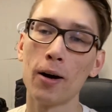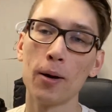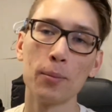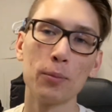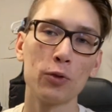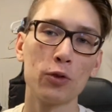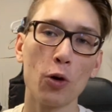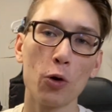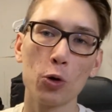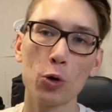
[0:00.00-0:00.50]

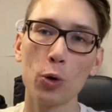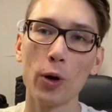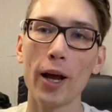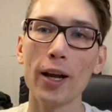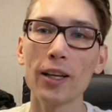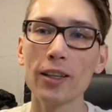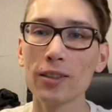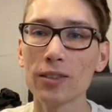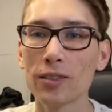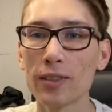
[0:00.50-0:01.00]
So
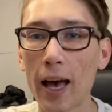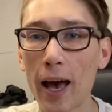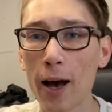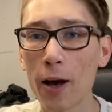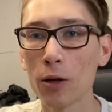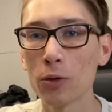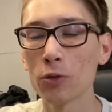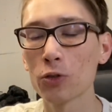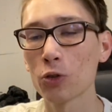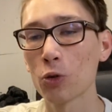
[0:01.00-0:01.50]
creating
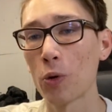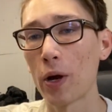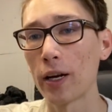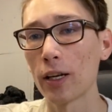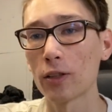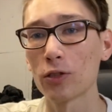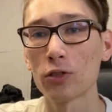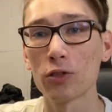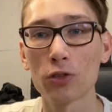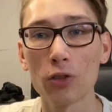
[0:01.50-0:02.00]
sounds,
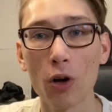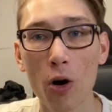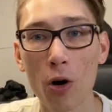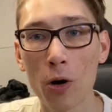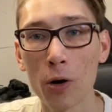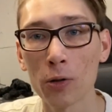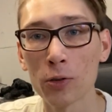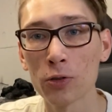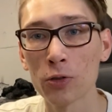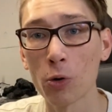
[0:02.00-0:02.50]
creating
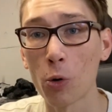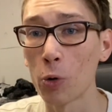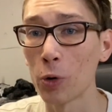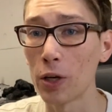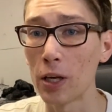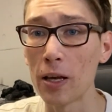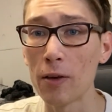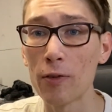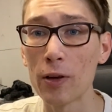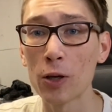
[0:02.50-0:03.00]
songs, or
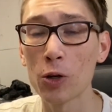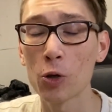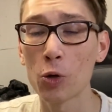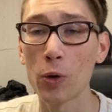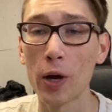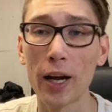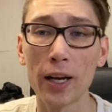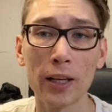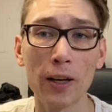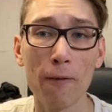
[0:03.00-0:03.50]
even
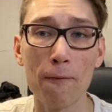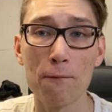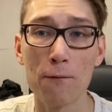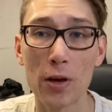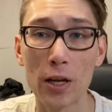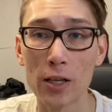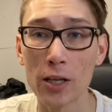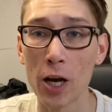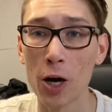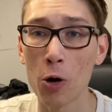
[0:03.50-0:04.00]
creating a
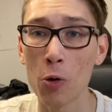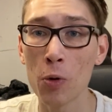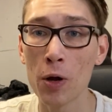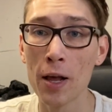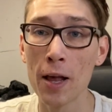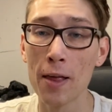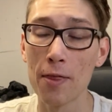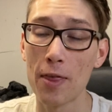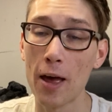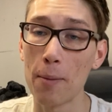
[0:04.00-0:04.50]
video
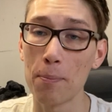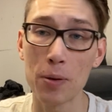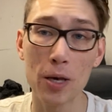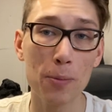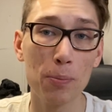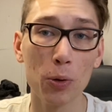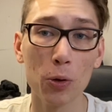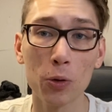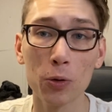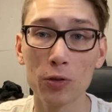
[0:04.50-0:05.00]
that
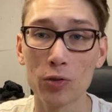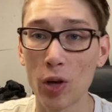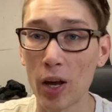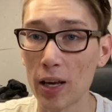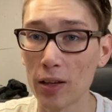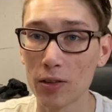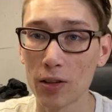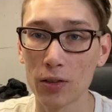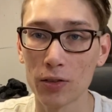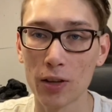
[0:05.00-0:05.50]
people will
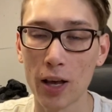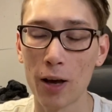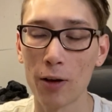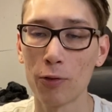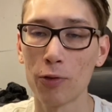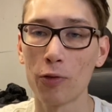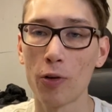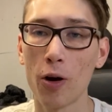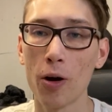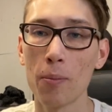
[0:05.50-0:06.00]
take the sound
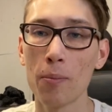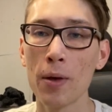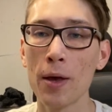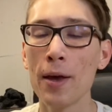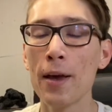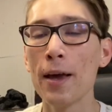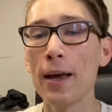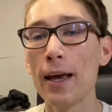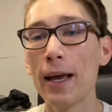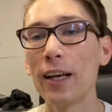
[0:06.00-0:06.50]
from
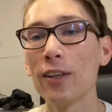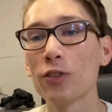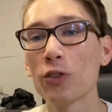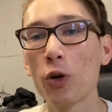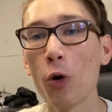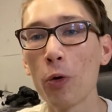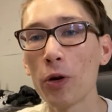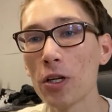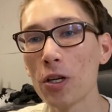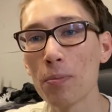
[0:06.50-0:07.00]
is
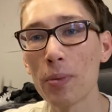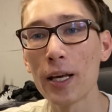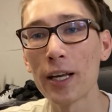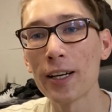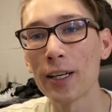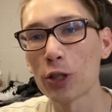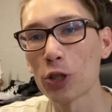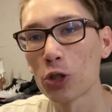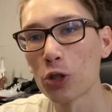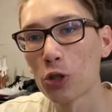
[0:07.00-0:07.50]
going to be an
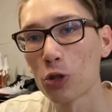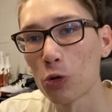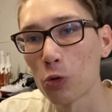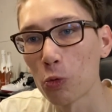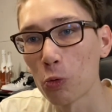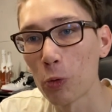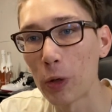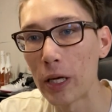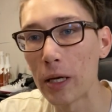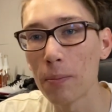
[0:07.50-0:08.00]

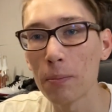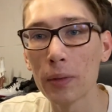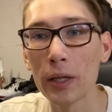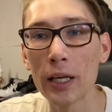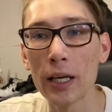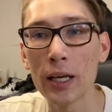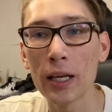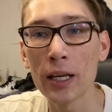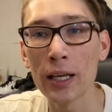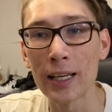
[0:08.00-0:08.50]

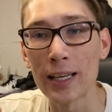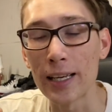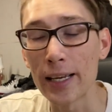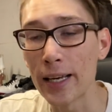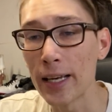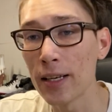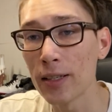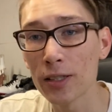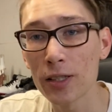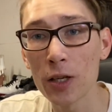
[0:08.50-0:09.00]
extremely
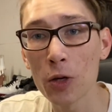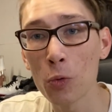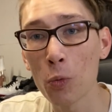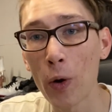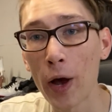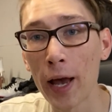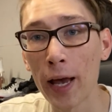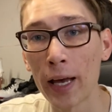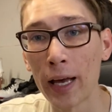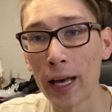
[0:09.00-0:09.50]
easy
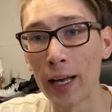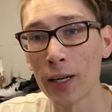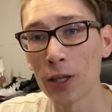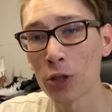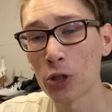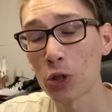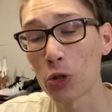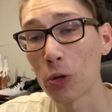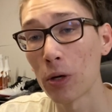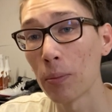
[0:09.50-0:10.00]
way, an
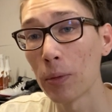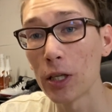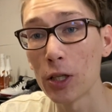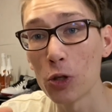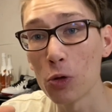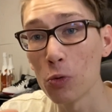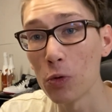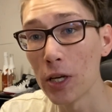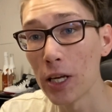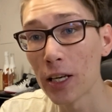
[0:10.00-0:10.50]
extremely
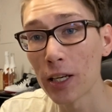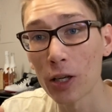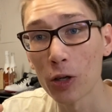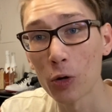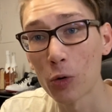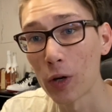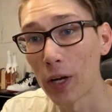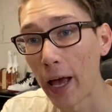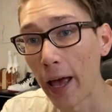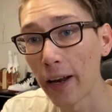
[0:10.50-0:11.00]
unique and
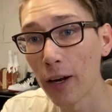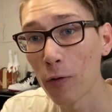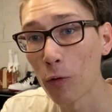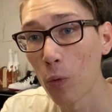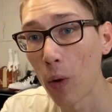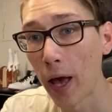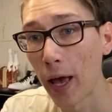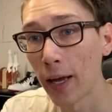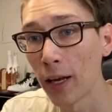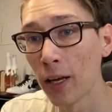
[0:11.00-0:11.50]
creative
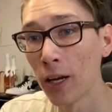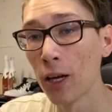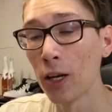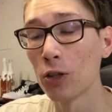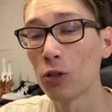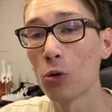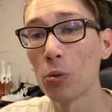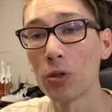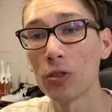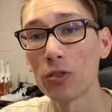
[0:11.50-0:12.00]
way
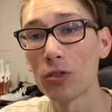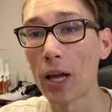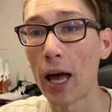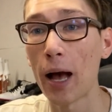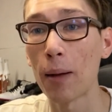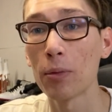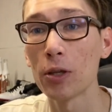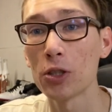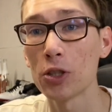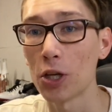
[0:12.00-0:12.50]
to
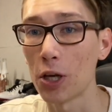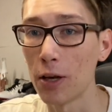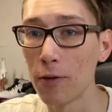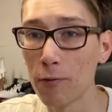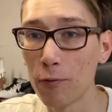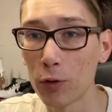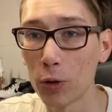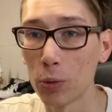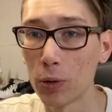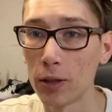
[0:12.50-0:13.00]
establish
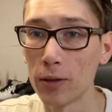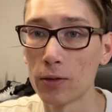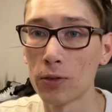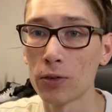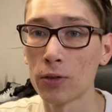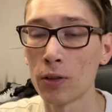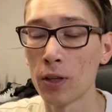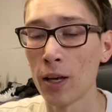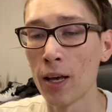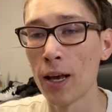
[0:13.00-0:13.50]

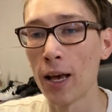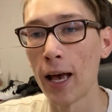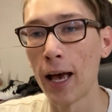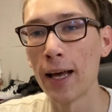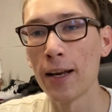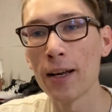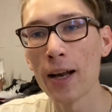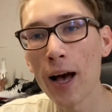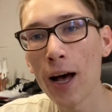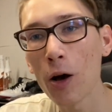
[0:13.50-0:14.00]
influence.
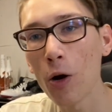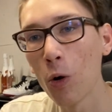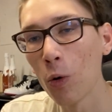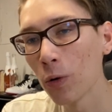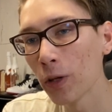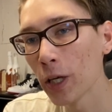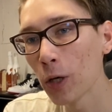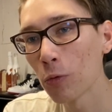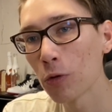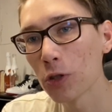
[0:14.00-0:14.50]
And not
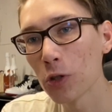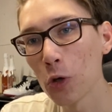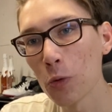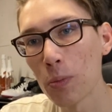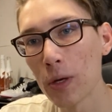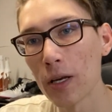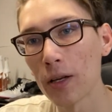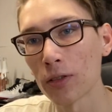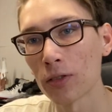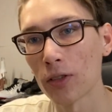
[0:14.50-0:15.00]
only will you
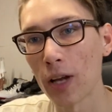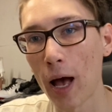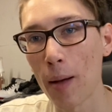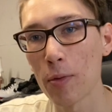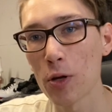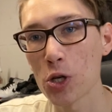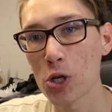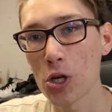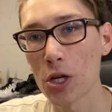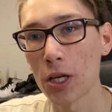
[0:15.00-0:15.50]
be
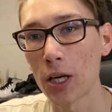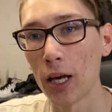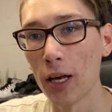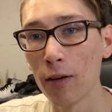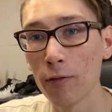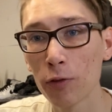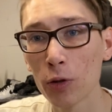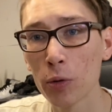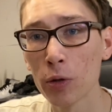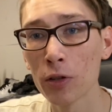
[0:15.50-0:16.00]
establishing
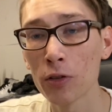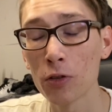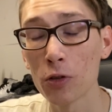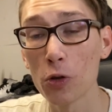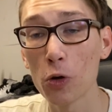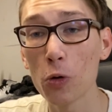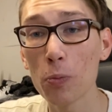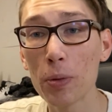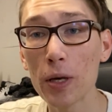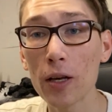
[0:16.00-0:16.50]
influence,
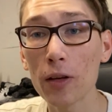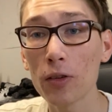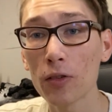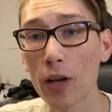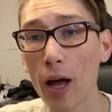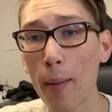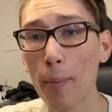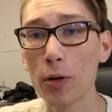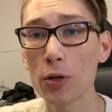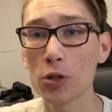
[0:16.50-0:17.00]
you'll be
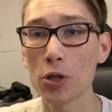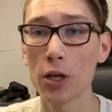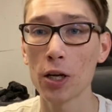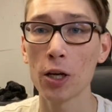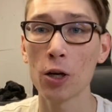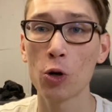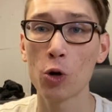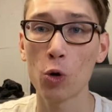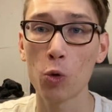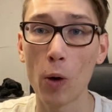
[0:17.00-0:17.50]

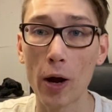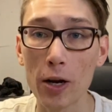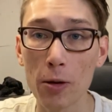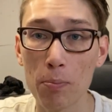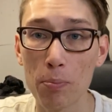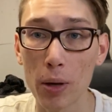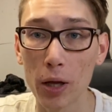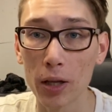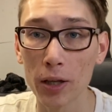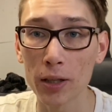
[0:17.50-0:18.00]
establishing
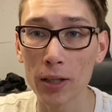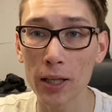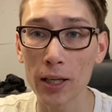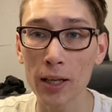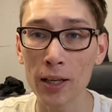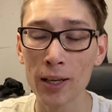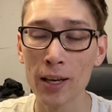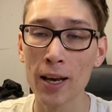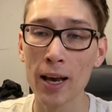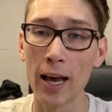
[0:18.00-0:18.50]

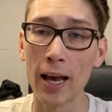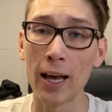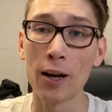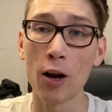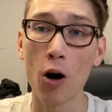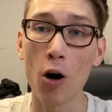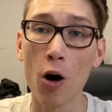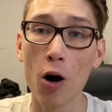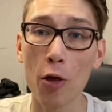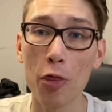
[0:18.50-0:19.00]
credibility and
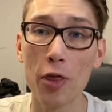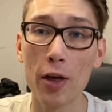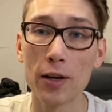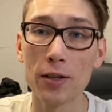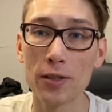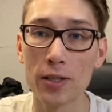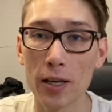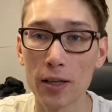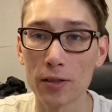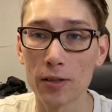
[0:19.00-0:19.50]

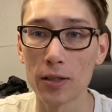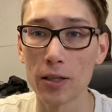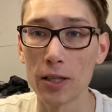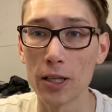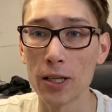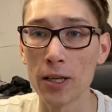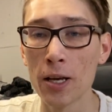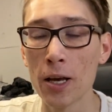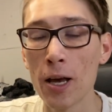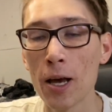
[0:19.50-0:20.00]

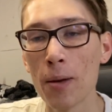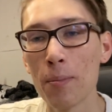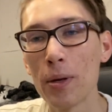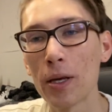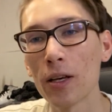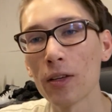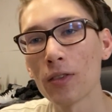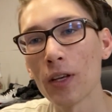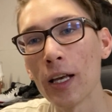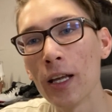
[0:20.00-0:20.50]
authenticity,
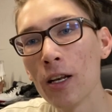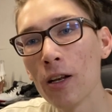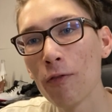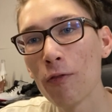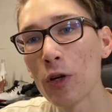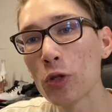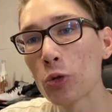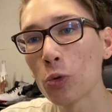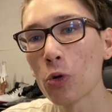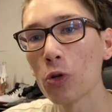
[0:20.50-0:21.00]
because
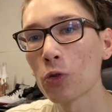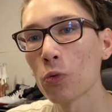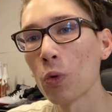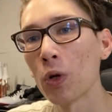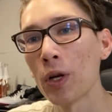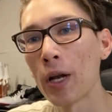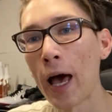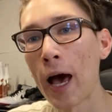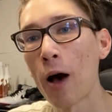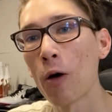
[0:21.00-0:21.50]
individuals will
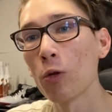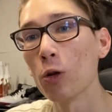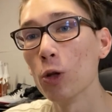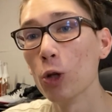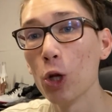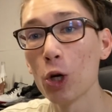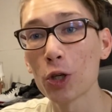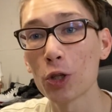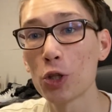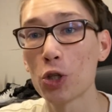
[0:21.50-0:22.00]
now
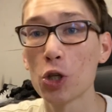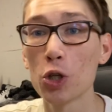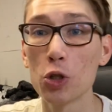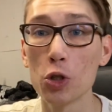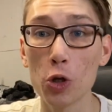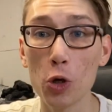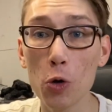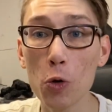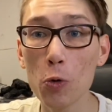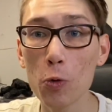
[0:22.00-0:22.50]
look to
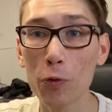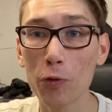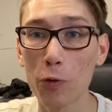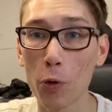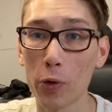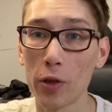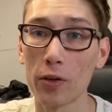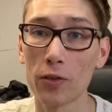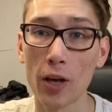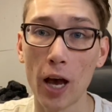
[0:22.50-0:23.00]
you
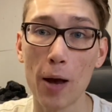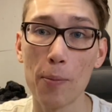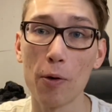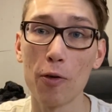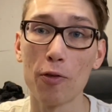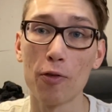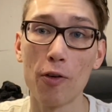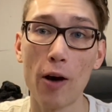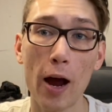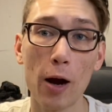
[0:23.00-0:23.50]
for the type
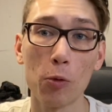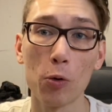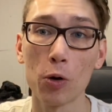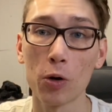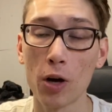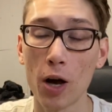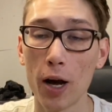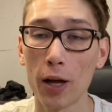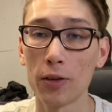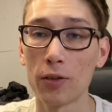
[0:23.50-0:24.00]
of viral
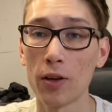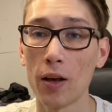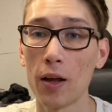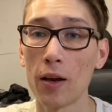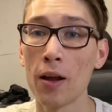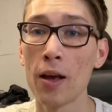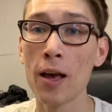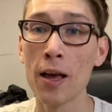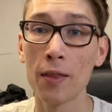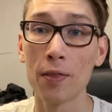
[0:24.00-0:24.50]

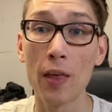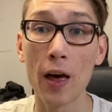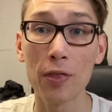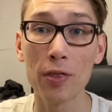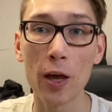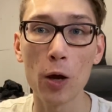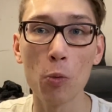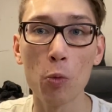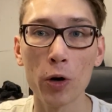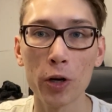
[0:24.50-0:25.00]
content that
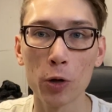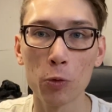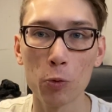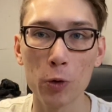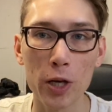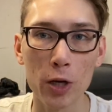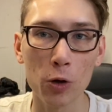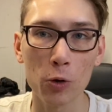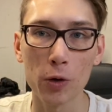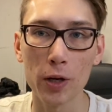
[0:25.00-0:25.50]
they want to
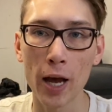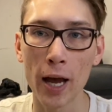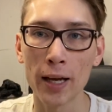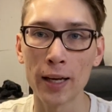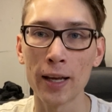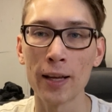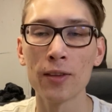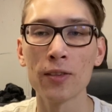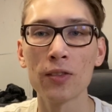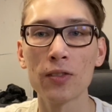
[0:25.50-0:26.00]
recreate,
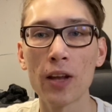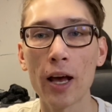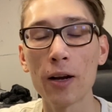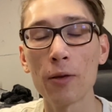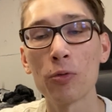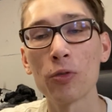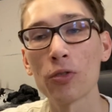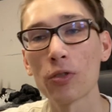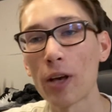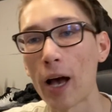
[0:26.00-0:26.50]
instead
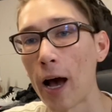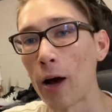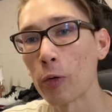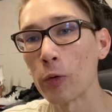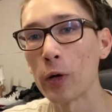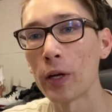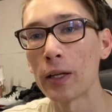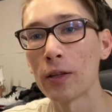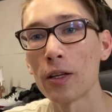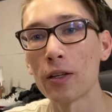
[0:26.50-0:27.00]
of
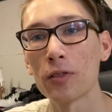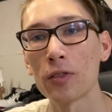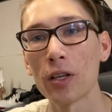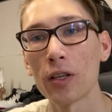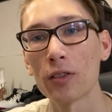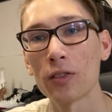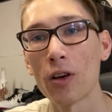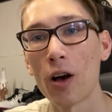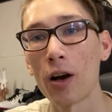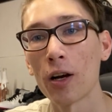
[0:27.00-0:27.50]
scouring the
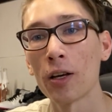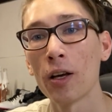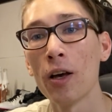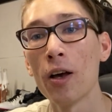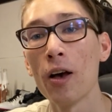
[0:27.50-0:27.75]
TikTok